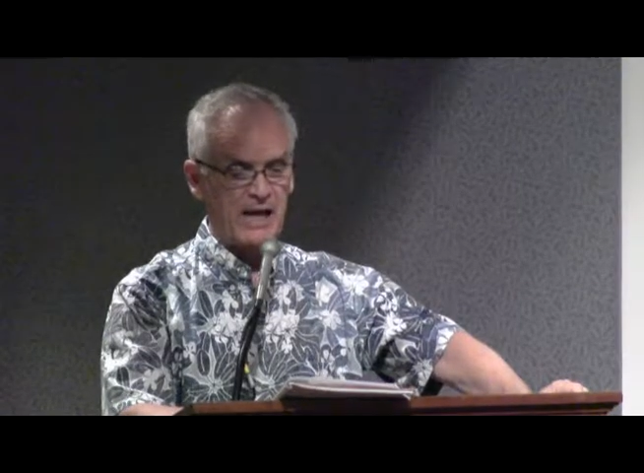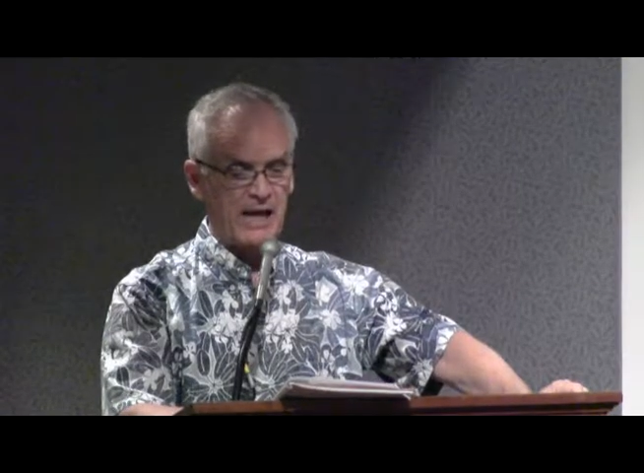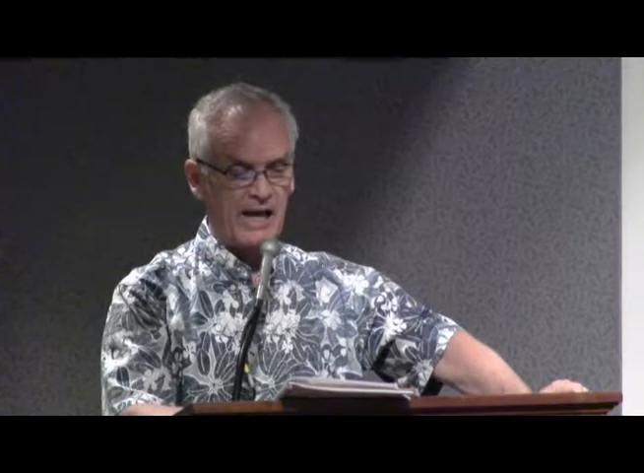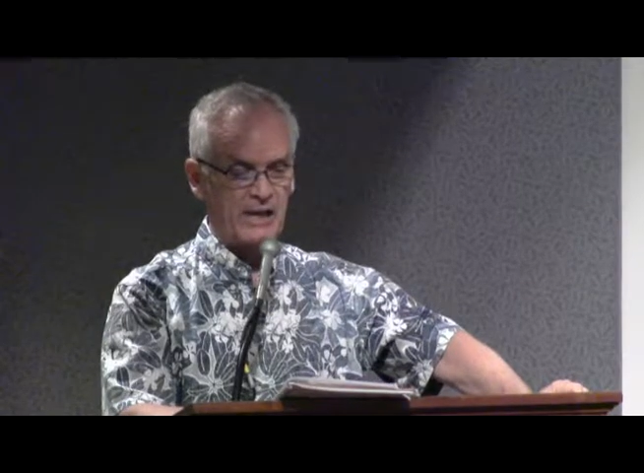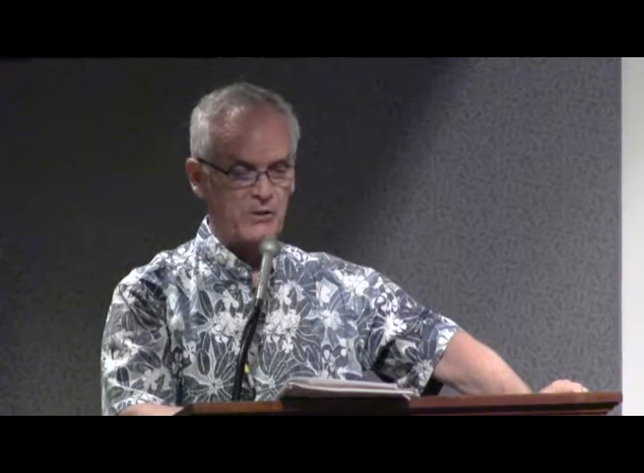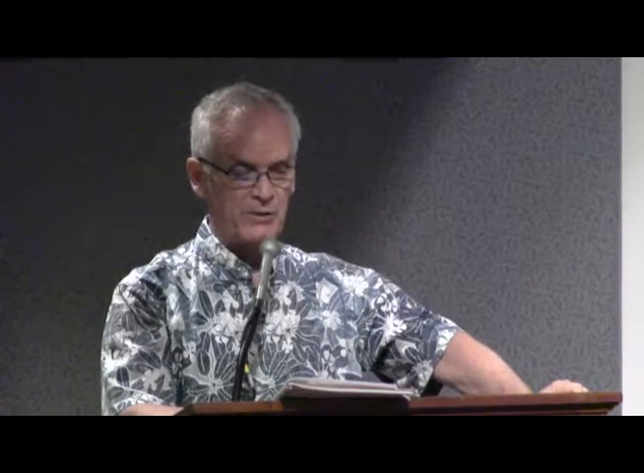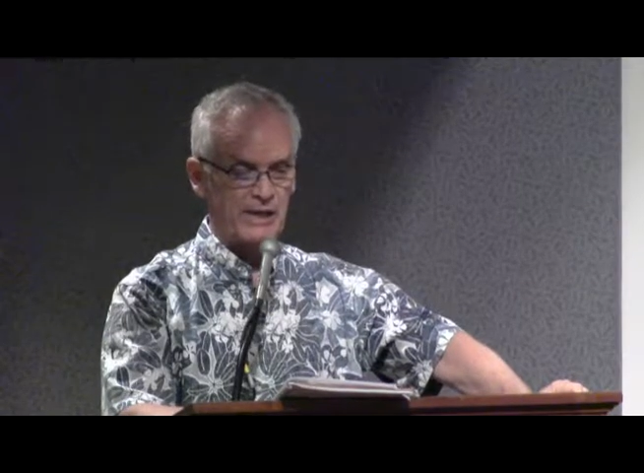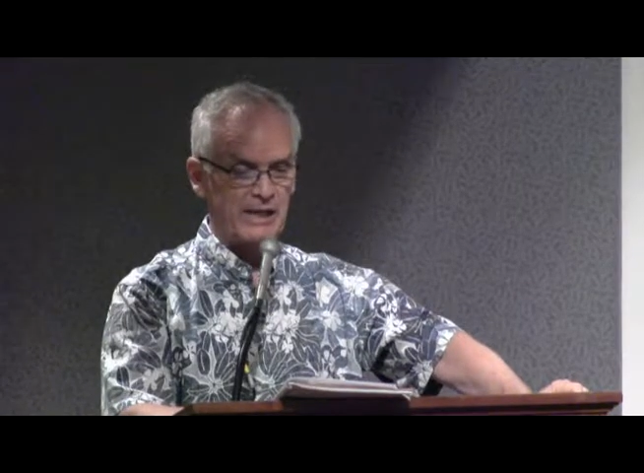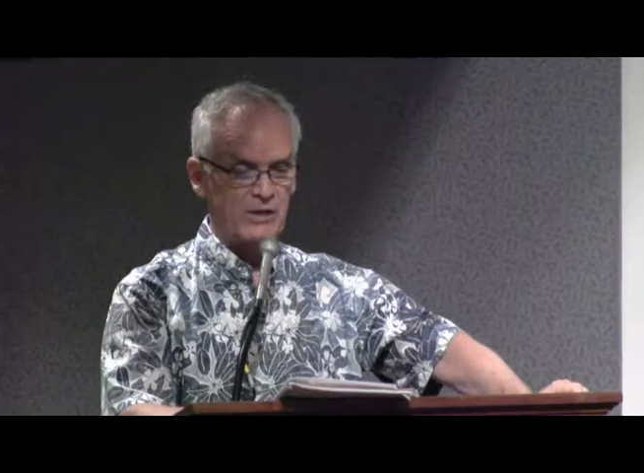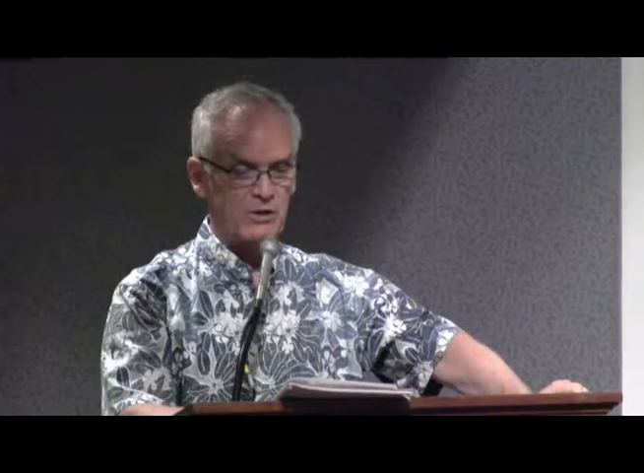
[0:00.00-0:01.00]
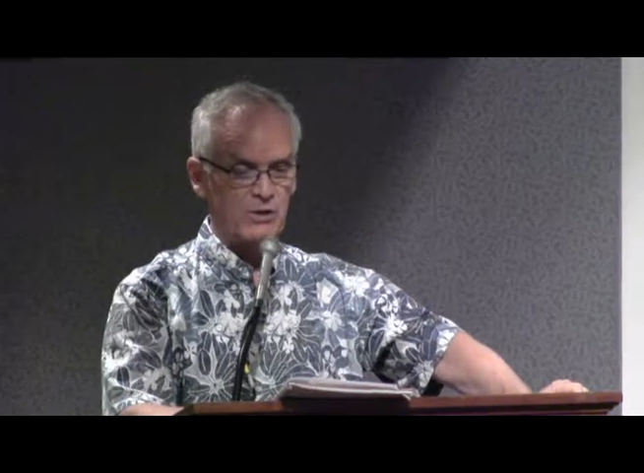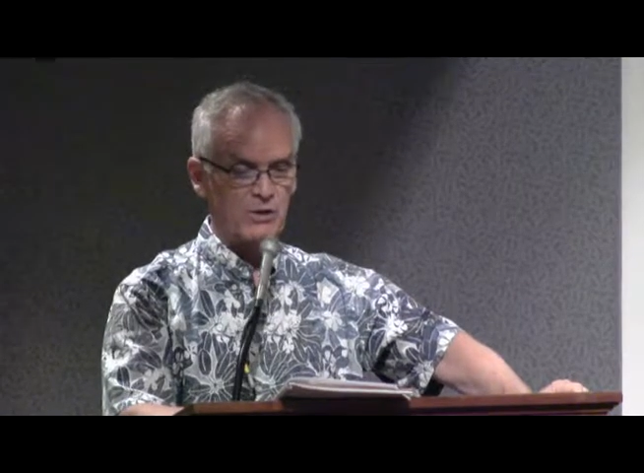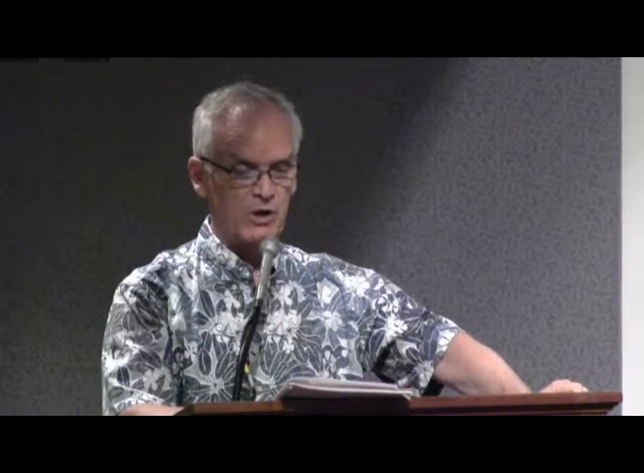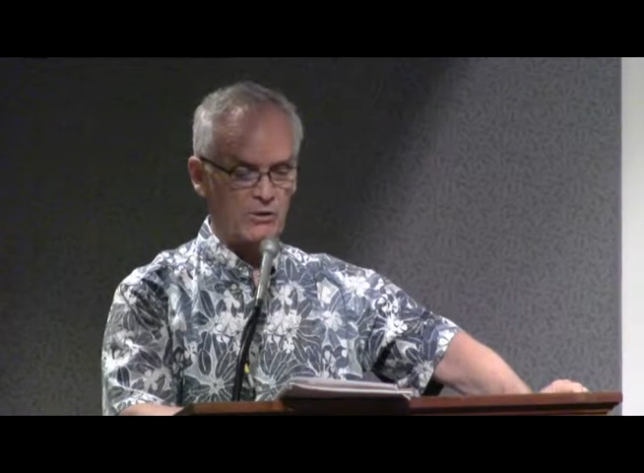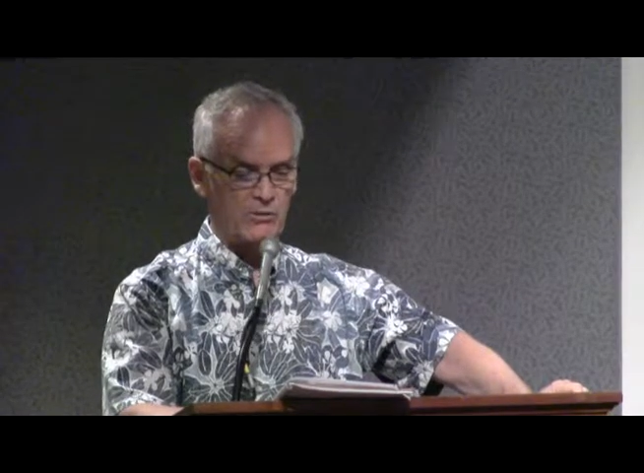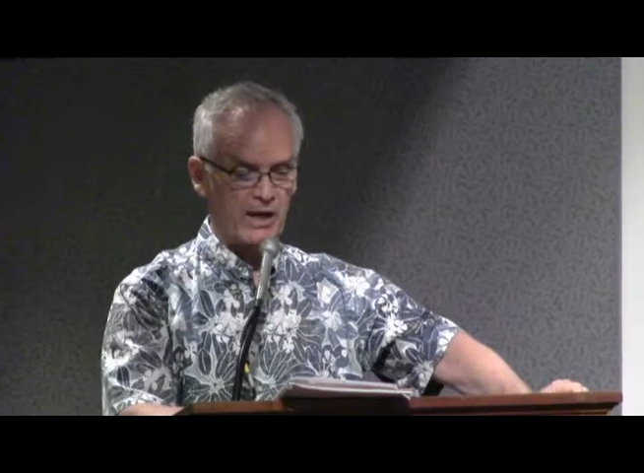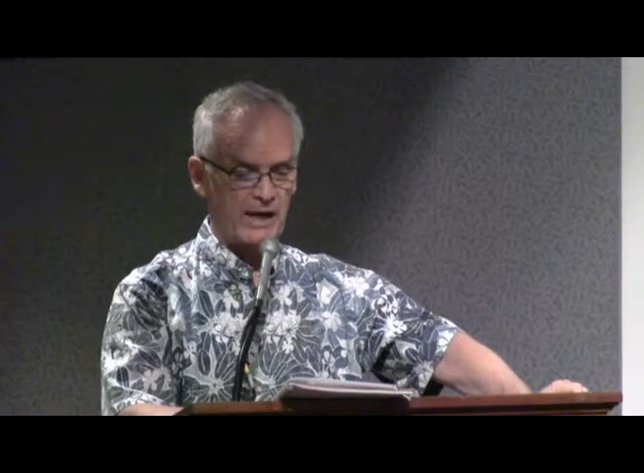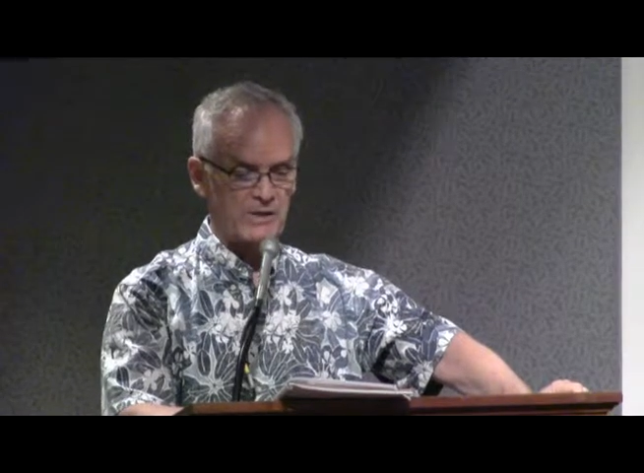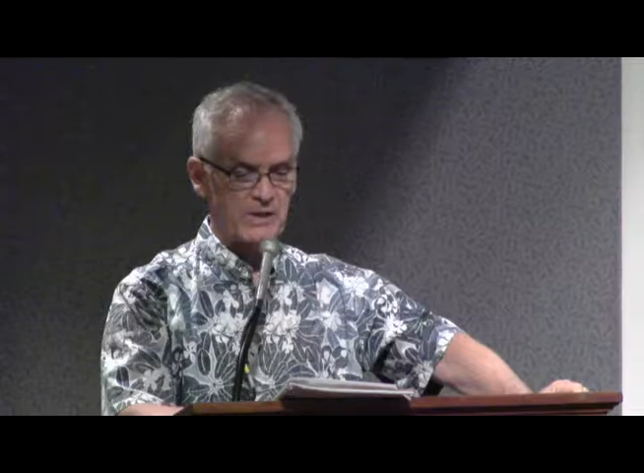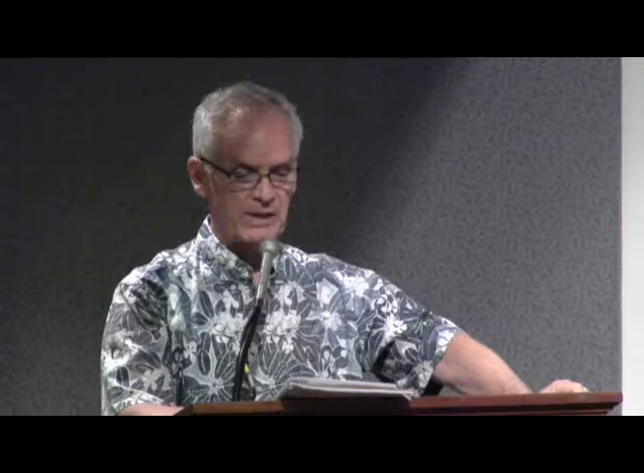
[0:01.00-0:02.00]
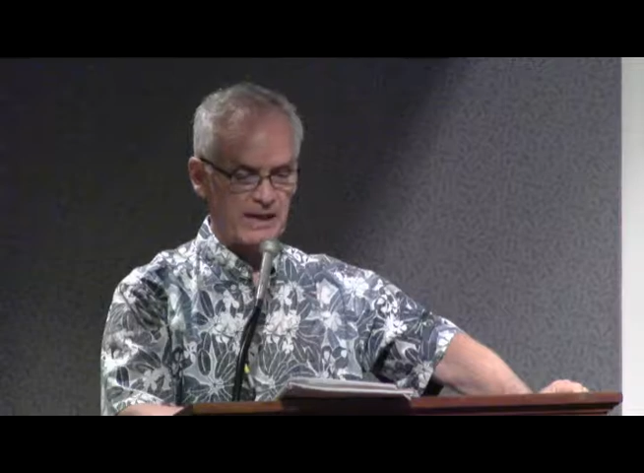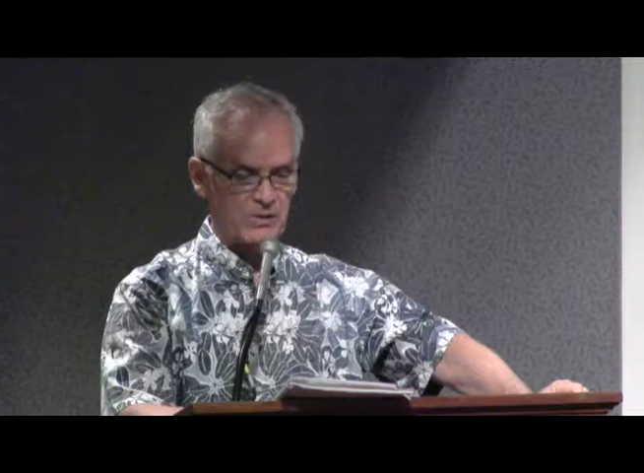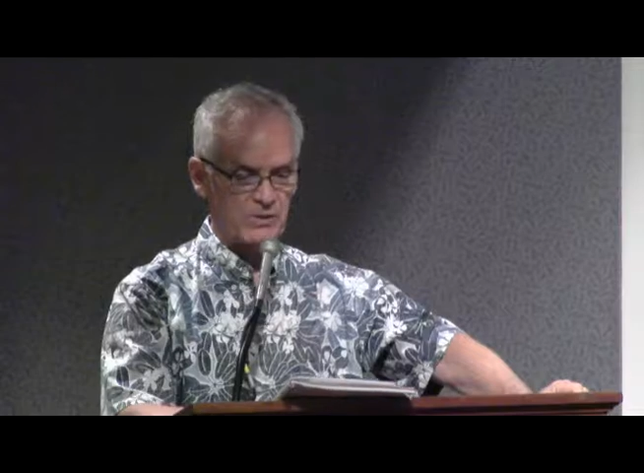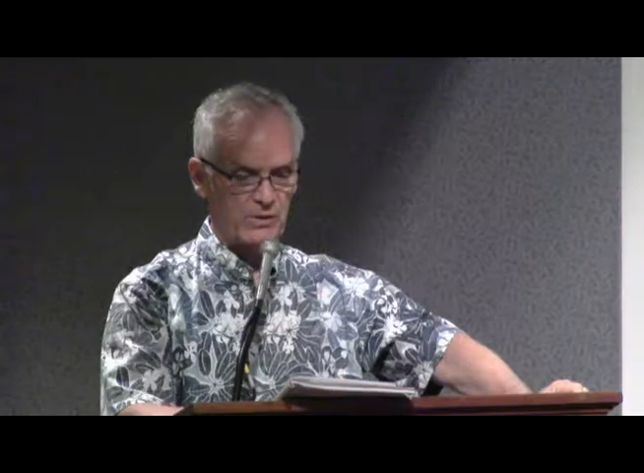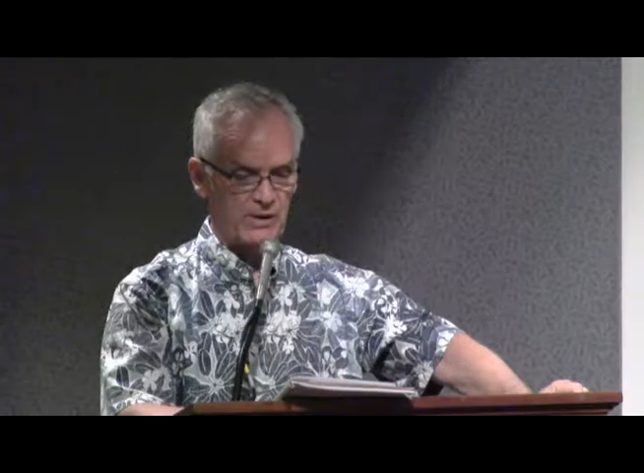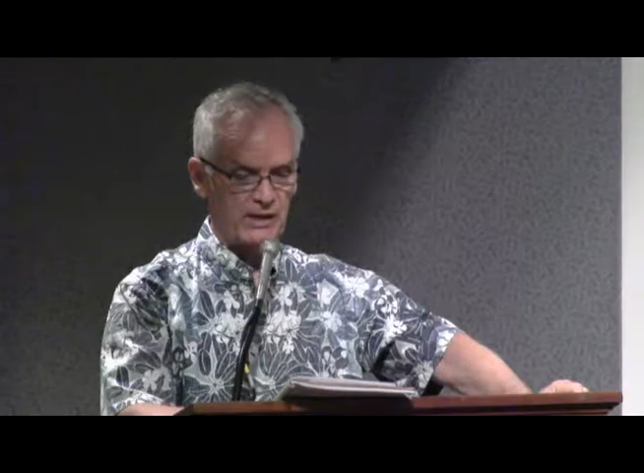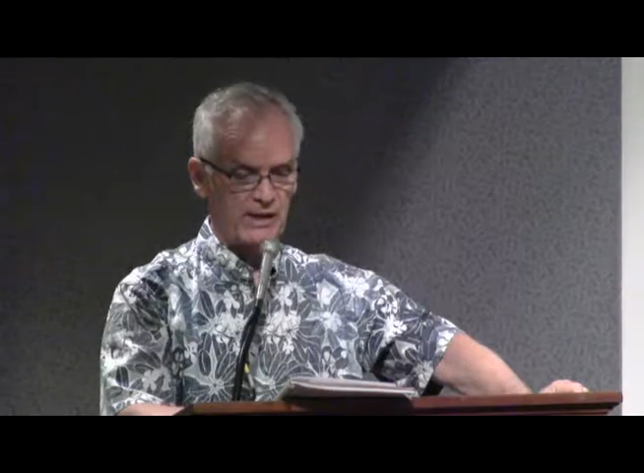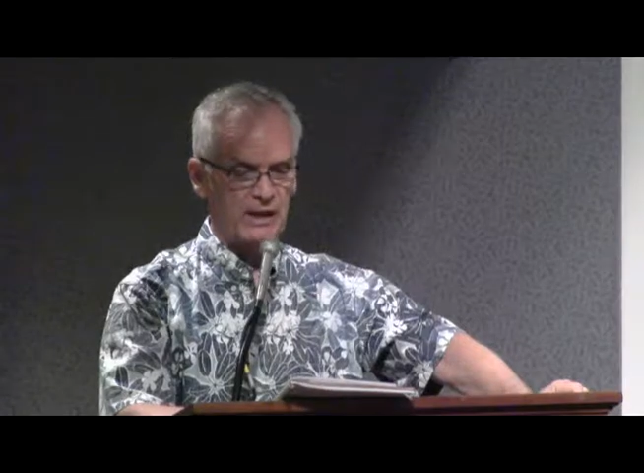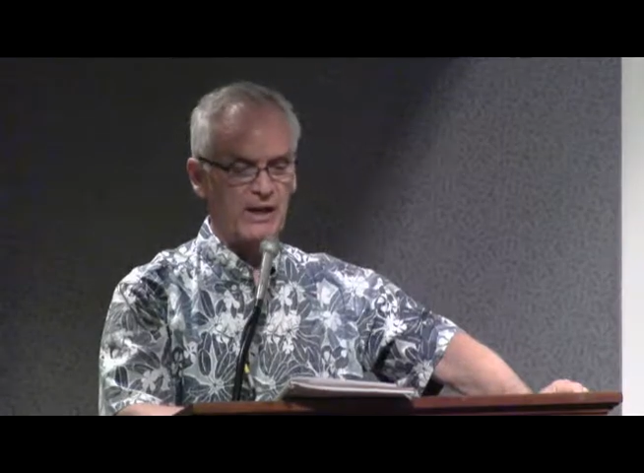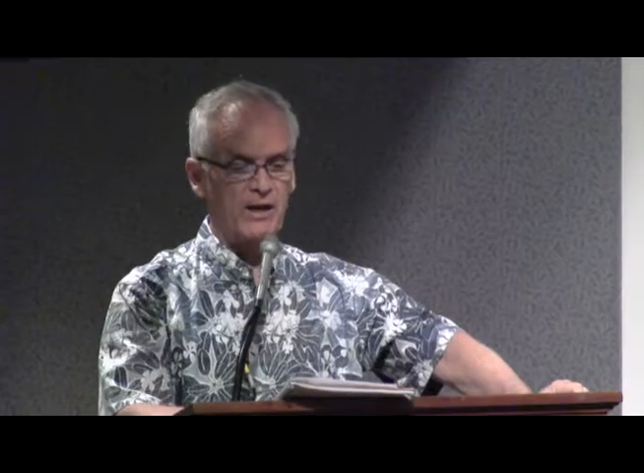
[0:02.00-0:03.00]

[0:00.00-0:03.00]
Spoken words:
entering into contracts and that sort of thing.